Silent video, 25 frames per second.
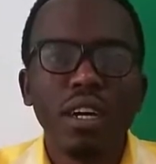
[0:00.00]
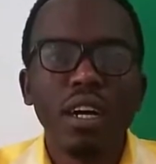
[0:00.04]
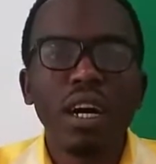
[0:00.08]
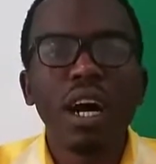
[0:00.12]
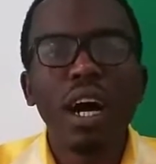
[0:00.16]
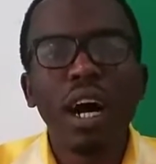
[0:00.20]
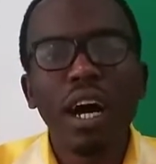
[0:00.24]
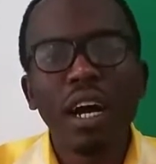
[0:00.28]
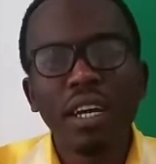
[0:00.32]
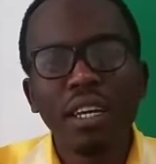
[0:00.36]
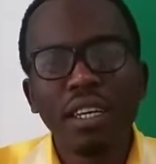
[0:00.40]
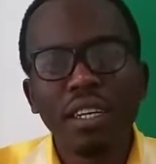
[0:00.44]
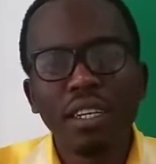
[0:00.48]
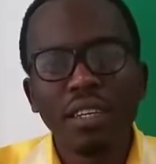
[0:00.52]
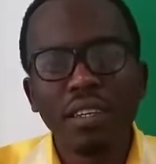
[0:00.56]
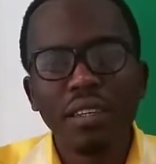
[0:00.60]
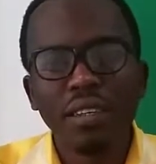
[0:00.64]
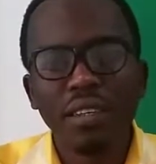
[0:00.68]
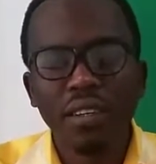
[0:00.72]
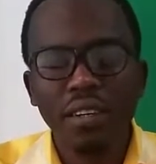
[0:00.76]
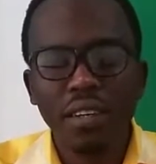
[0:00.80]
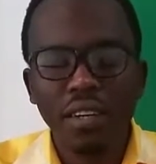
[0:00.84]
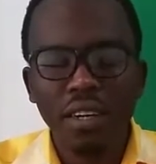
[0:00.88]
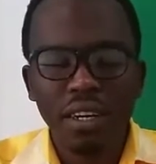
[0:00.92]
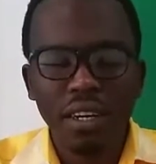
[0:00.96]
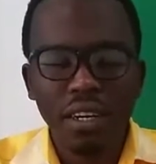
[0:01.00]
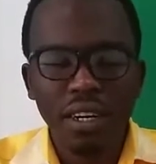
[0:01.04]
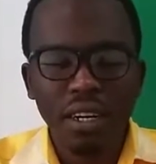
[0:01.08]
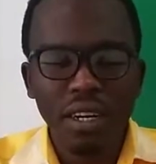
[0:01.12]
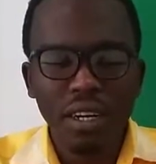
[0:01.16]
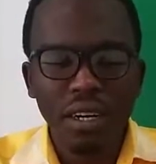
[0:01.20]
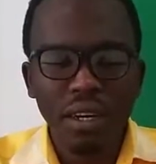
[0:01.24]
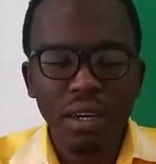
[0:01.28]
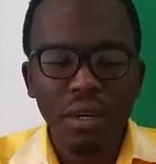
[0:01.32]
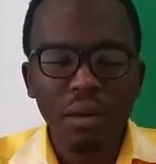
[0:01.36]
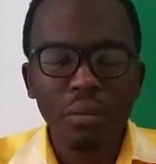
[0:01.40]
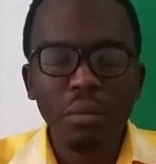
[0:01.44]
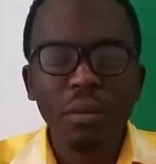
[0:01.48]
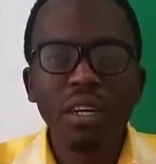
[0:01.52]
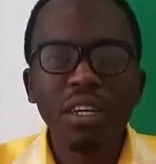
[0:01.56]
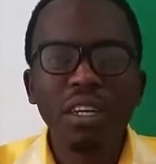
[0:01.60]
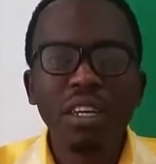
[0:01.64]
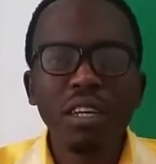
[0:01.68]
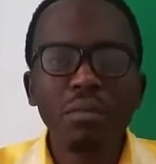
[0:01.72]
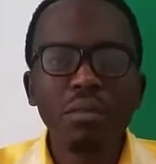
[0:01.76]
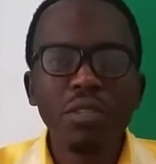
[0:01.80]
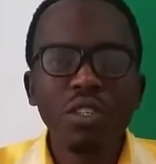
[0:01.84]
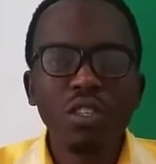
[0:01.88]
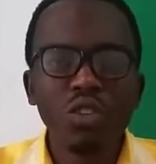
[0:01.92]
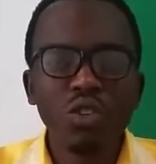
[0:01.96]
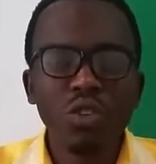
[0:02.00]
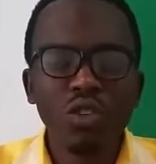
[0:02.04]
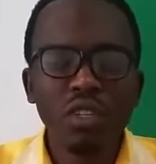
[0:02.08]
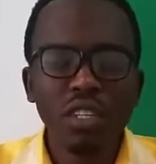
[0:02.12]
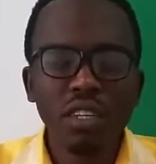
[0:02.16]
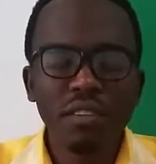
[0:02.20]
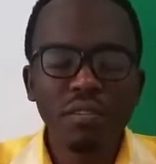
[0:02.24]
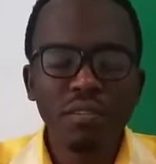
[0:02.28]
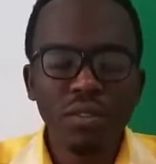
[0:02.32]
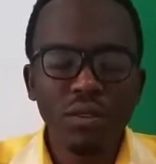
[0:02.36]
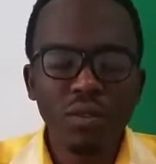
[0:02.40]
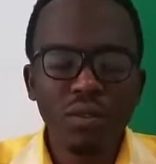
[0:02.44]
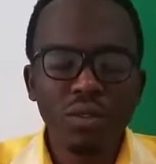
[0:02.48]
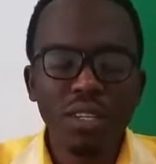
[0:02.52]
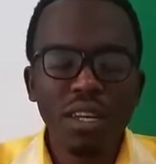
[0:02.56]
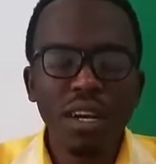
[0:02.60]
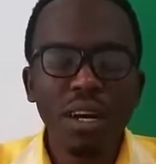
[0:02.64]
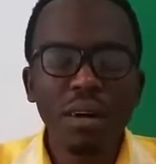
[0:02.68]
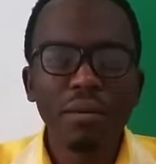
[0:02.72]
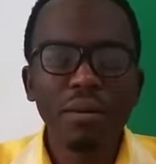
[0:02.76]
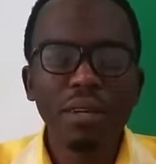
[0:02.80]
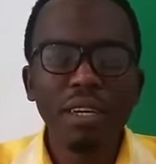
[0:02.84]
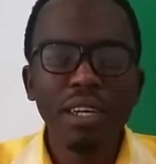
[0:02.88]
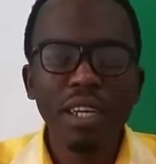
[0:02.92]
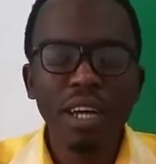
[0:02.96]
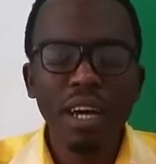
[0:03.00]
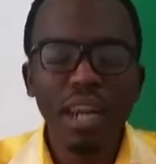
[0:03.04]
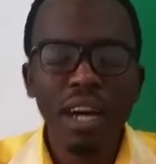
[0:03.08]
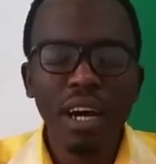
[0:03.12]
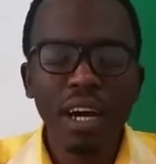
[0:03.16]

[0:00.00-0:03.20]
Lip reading: Hi, my name is Dusabe.